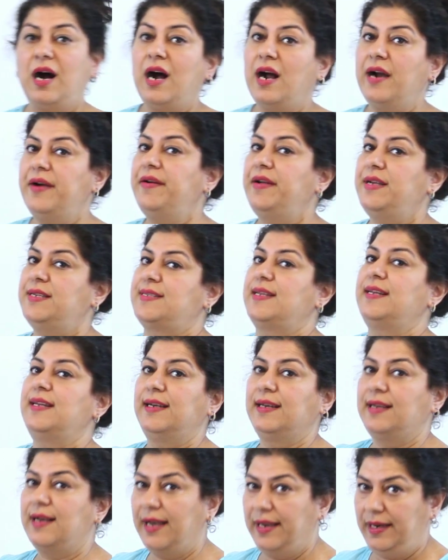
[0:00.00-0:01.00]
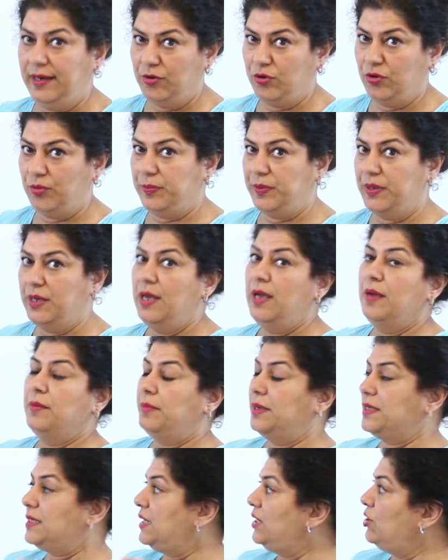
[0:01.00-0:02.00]
R is an alkyl group.
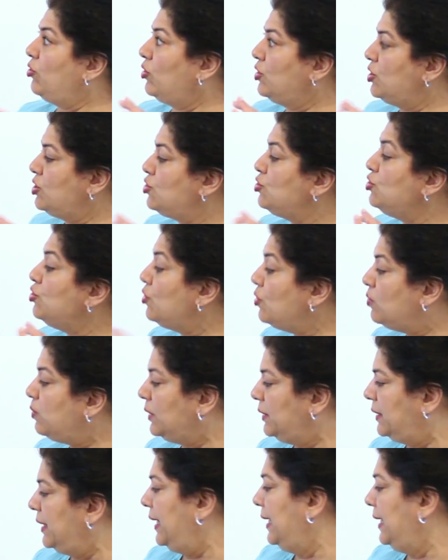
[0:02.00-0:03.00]
But in order to know what the